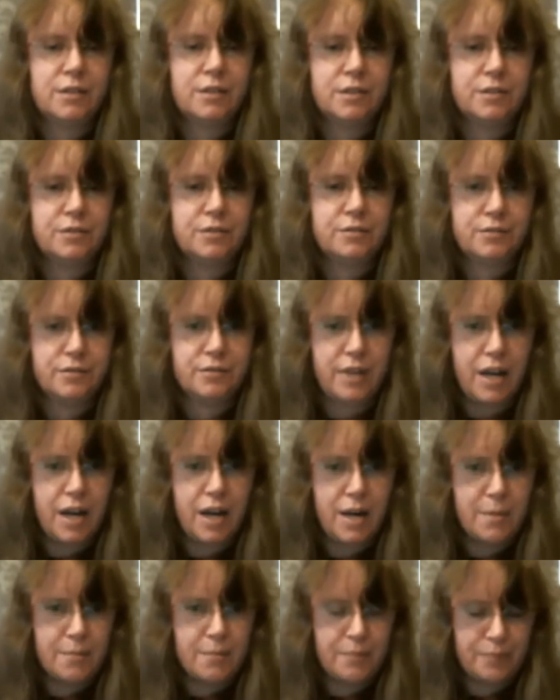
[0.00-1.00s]
of
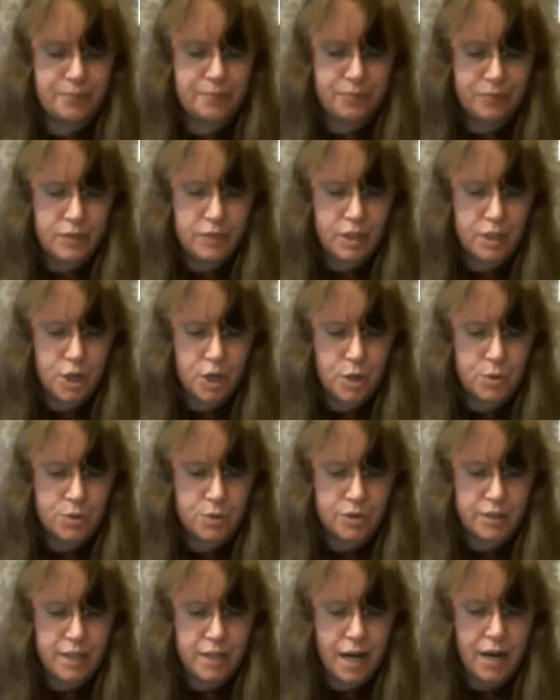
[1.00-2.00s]
code
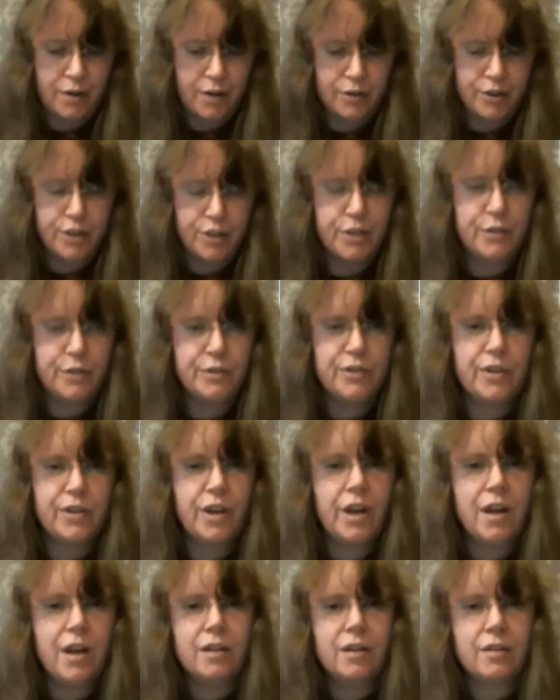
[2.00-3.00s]
that I could use,
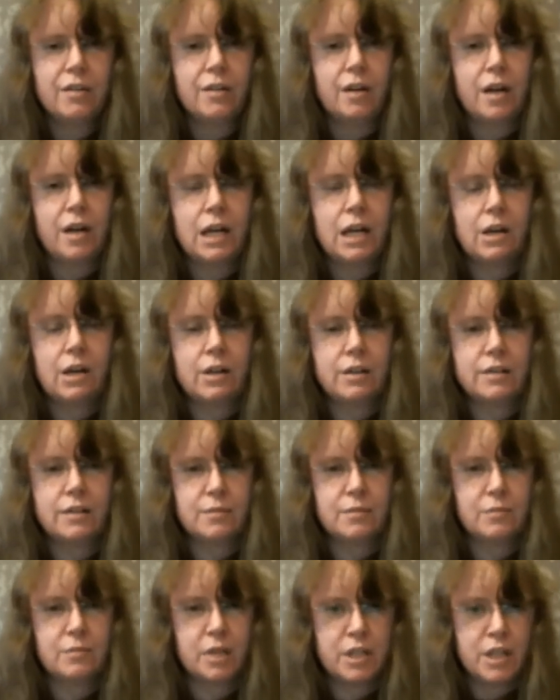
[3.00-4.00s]
so I got some
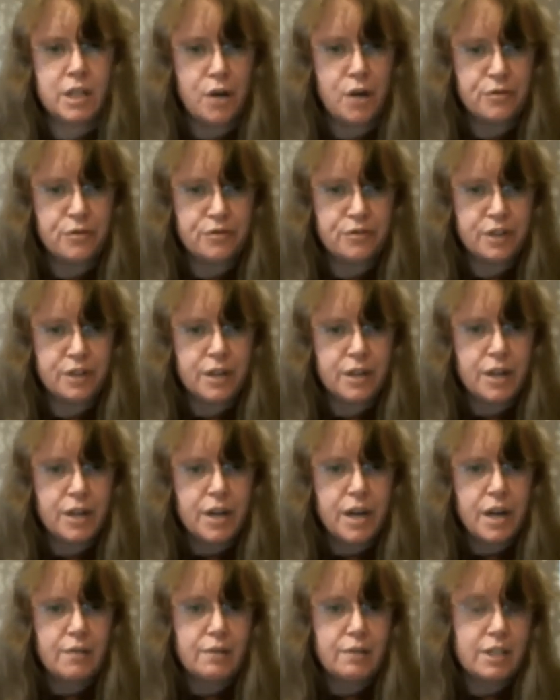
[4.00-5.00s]
money off,
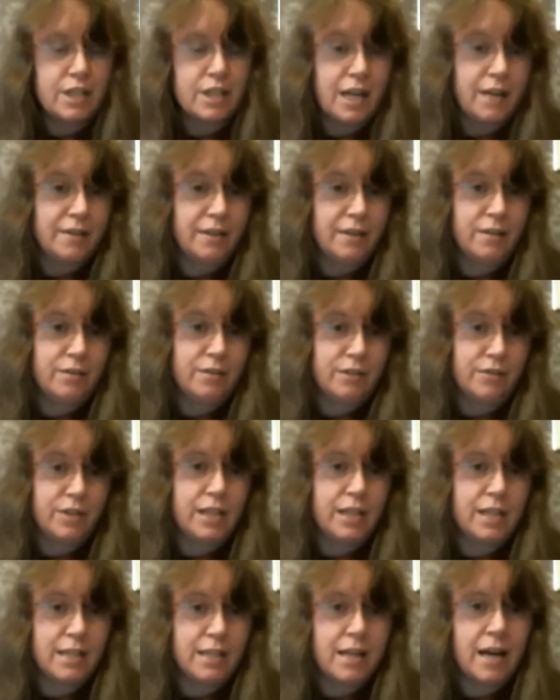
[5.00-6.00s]
which I think was
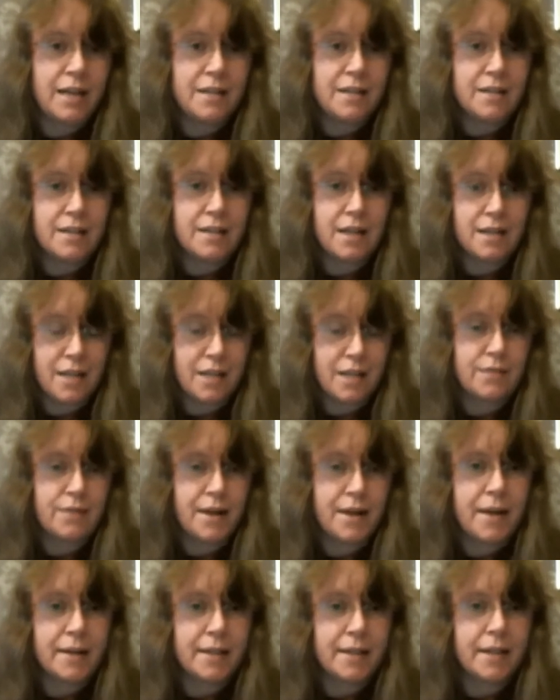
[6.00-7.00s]
really nice, and that's why
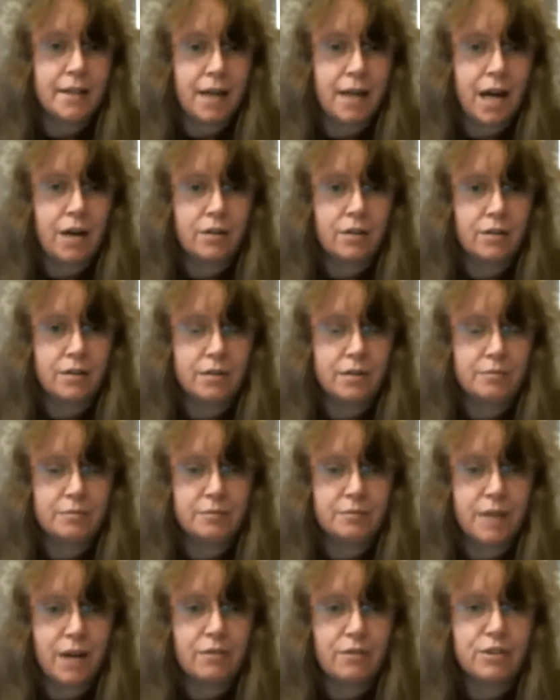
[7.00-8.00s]

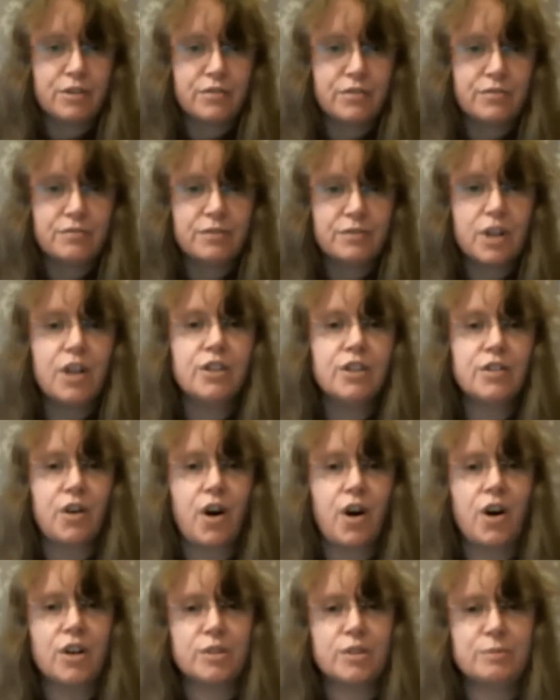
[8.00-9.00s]
I was going to
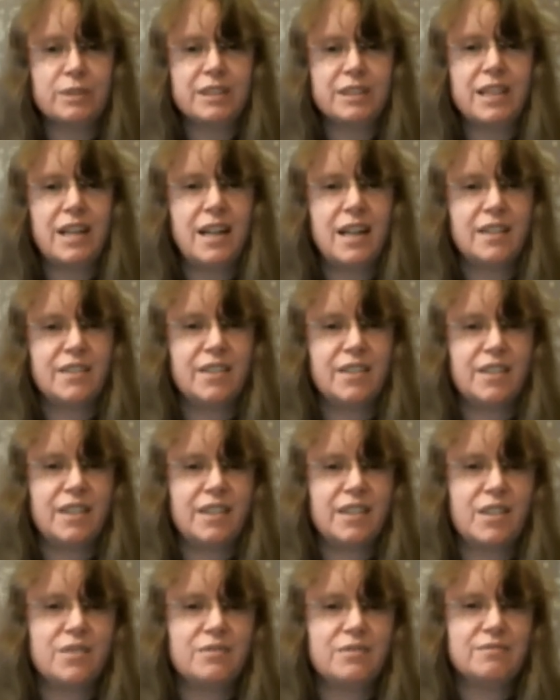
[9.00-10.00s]
order, but then I thought I
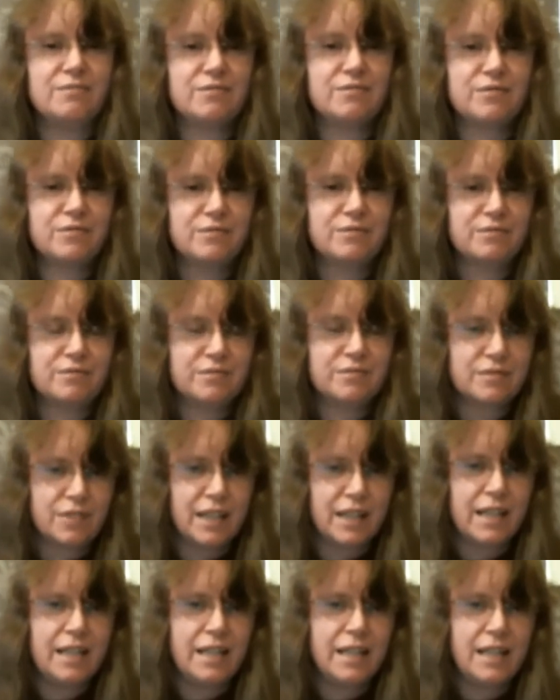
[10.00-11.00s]
don't
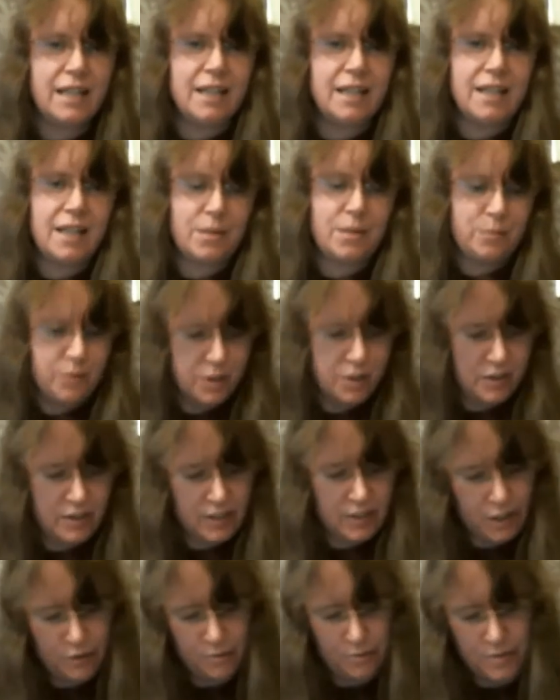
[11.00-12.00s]
really need it. I'm doing
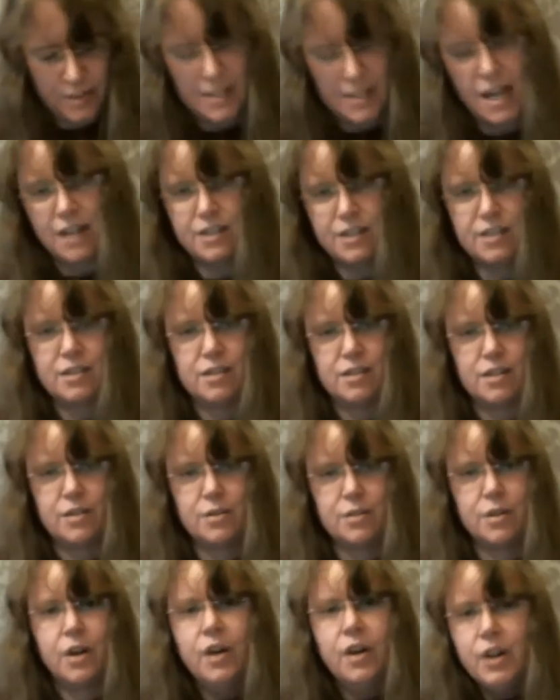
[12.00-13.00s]
Stitch from Stash, so